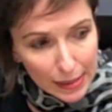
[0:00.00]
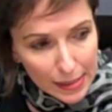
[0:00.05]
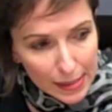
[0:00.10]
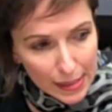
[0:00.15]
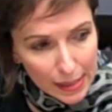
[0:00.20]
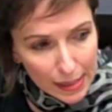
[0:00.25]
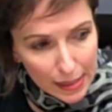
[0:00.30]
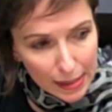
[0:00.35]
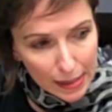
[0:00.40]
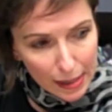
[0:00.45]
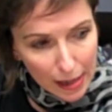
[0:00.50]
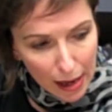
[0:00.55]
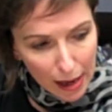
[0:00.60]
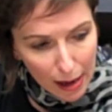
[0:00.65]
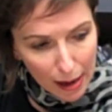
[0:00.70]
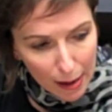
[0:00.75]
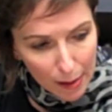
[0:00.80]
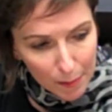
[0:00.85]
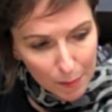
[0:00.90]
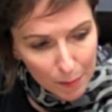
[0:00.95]
The
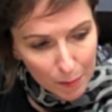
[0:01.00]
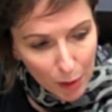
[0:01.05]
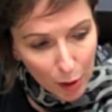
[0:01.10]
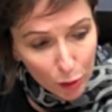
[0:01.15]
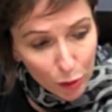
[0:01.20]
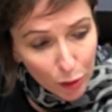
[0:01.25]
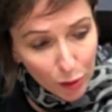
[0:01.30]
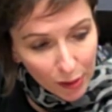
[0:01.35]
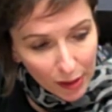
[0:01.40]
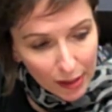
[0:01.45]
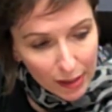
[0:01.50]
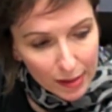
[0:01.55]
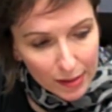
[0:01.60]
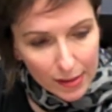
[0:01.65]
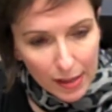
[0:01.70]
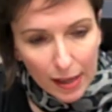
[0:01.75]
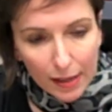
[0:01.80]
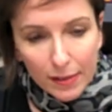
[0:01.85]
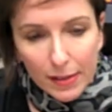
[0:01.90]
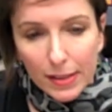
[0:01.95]
other thing
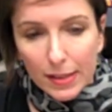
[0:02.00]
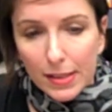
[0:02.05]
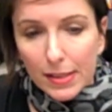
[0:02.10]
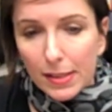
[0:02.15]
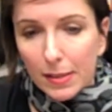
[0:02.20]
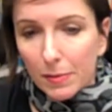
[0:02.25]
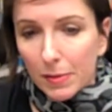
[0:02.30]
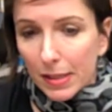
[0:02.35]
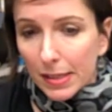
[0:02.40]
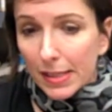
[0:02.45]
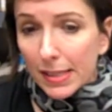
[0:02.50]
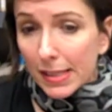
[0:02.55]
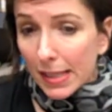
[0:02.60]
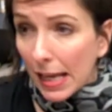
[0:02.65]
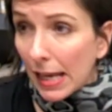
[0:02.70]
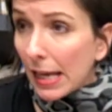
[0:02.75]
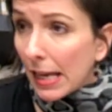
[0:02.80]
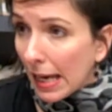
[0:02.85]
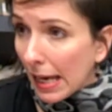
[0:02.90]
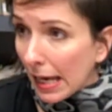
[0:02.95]
is that
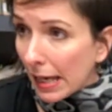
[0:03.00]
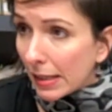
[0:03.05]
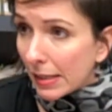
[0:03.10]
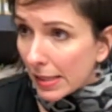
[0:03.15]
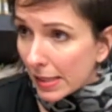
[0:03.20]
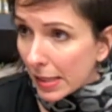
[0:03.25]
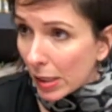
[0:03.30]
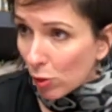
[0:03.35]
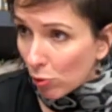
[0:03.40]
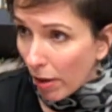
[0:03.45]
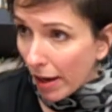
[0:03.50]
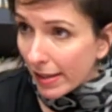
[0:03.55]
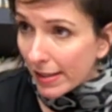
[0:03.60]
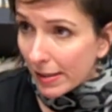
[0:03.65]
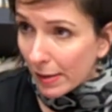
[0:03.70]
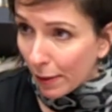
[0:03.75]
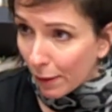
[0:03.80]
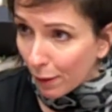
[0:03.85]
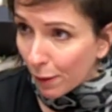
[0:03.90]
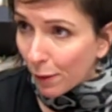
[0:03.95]
this
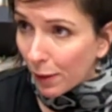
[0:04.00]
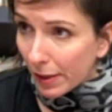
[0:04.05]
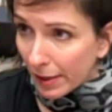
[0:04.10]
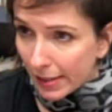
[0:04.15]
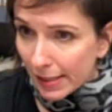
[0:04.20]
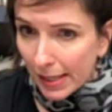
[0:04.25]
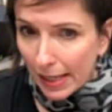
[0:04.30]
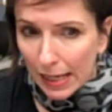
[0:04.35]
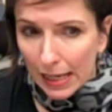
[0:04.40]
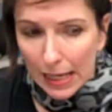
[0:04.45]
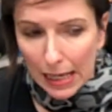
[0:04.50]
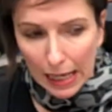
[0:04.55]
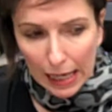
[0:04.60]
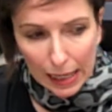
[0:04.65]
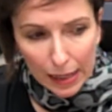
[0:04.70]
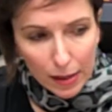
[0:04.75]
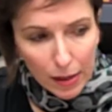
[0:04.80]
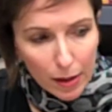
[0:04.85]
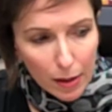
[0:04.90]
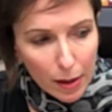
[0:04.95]
aggressive
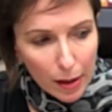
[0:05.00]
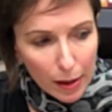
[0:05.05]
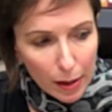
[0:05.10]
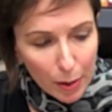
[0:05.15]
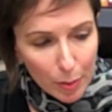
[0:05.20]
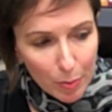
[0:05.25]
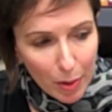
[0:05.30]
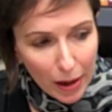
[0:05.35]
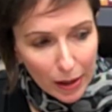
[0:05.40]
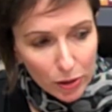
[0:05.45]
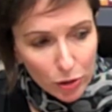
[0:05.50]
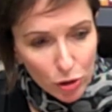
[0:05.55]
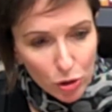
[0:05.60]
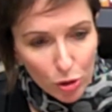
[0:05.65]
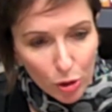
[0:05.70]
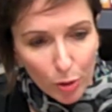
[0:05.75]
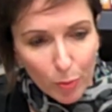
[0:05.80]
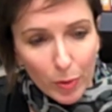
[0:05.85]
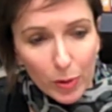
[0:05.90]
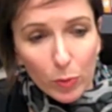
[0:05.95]
sinking by the
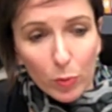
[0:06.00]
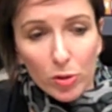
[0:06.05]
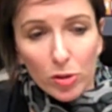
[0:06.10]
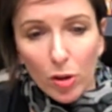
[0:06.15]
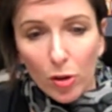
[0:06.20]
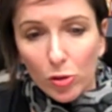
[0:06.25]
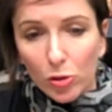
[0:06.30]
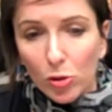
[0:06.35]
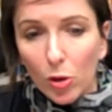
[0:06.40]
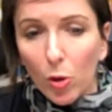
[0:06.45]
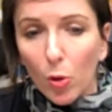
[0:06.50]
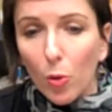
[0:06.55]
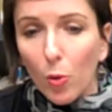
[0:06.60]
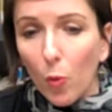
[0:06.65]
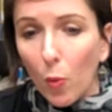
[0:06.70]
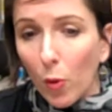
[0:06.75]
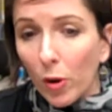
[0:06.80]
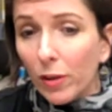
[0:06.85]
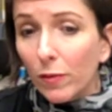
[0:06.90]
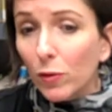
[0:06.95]
German was also
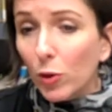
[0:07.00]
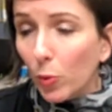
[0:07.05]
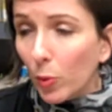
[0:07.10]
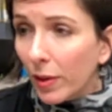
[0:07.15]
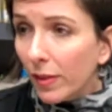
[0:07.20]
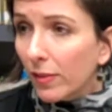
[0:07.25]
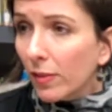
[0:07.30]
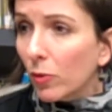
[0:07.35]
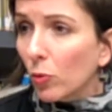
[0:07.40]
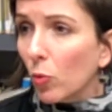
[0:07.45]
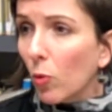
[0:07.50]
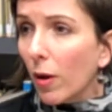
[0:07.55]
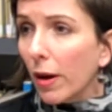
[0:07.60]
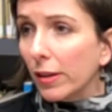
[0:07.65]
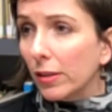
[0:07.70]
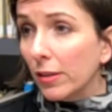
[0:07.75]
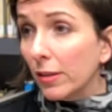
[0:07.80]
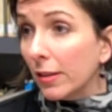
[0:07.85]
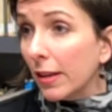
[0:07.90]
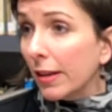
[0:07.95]
one of the reasons
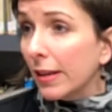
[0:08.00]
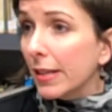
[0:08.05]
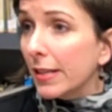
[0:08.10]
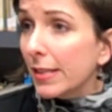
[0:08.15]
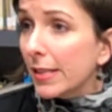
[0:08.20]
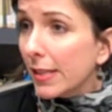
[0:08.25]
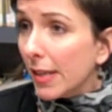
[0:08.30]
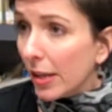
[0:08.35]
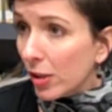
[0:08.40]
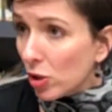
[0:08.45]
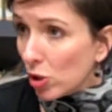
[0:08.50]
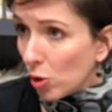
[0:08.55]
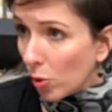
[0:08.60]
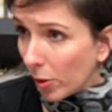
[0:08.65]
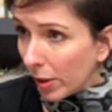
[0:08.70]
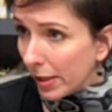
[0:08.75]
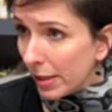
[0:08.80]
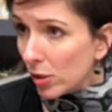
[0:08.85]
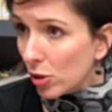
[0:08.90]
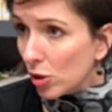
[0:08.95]
why the United States
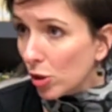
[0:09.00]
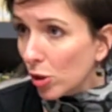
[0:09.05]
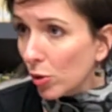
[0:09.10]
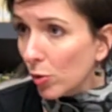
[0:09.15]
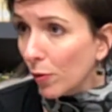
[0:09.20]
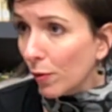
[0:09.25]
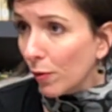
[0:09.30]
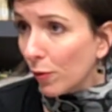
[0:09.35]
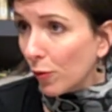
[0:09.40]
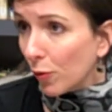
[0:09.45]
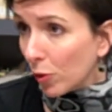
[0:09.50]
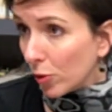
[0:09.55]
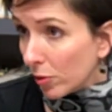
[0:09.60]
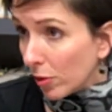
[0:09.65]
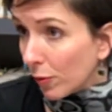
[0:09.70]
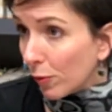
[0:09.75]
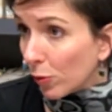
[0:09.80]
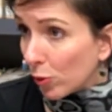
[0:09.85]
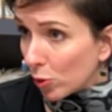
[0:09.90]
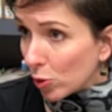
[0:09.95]
joined into for
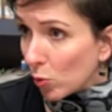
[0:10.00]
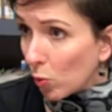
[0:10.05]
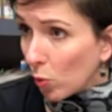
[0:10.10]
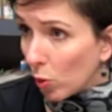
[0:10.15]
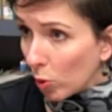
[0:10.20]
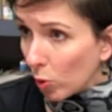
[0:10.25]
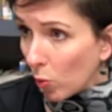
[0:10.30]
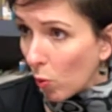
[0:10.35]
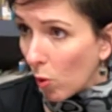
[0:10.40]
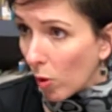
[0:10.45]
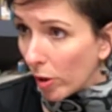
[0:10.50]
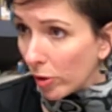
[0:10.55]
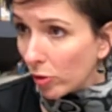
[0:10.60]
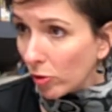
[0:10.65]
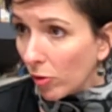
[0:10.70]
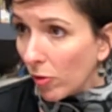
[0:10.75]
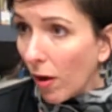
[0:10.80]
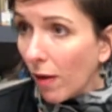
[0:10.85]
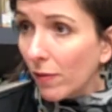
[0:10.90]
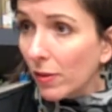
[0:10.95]
the First World War.
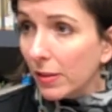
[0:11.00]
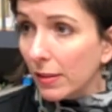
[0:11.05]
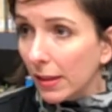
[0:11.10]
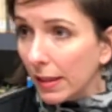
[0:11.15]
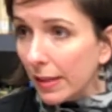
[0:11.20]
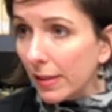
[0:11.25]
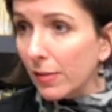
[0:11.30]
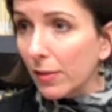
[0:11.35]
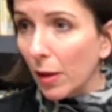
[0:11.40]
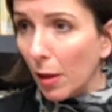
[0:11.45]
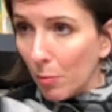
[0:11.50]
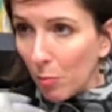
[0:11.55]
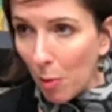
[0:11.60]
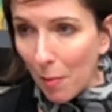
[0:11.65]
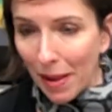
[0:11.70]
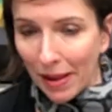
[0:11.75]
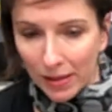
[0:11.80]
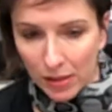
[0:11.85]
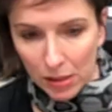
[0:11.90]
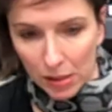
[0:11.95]
So obviously it's a
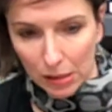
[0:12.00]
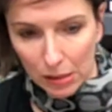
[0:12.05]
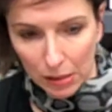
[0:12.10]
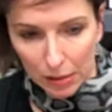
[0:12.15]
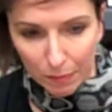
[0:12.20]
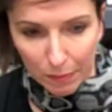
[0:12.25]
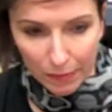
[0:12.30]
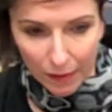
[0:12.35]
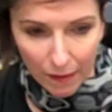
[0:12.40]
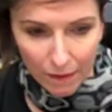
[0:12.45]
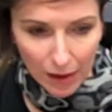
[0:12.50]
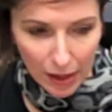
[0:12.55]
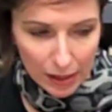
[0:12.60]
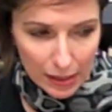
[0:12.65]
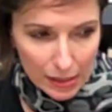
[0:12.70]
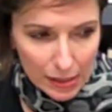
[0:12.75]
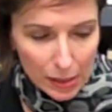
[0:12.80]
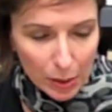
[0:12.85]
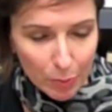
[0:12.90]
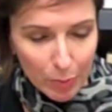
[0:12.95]
momentous event.
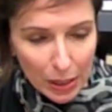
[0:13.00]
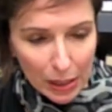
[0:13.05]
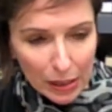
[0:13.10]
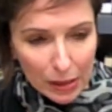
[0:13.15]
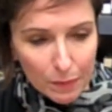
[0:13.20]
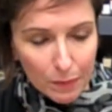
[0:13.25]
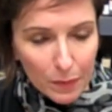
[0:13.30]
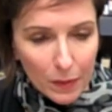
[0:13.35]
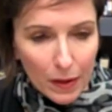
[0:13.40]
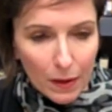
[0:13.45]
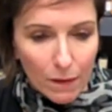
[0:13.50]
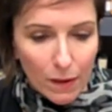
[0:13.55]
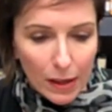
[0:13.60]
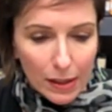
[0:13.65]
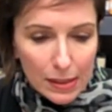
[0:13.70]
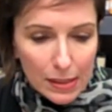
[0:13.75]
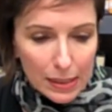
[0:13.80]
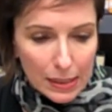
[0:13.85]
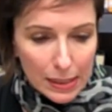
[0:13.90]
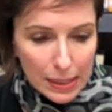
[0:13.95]
It's a big
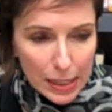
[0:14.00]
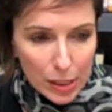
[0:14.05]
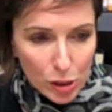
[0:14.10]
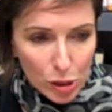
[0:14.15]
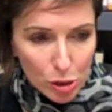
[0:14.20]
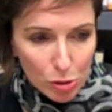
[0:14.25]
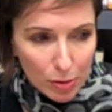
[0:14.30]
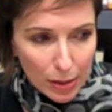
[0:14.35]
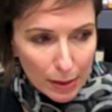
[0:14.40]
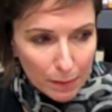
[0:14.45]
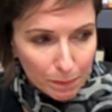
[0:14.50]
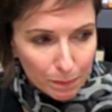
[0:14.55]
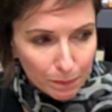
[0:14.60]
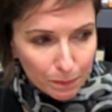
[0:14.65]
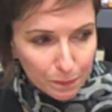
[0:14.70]
event in history.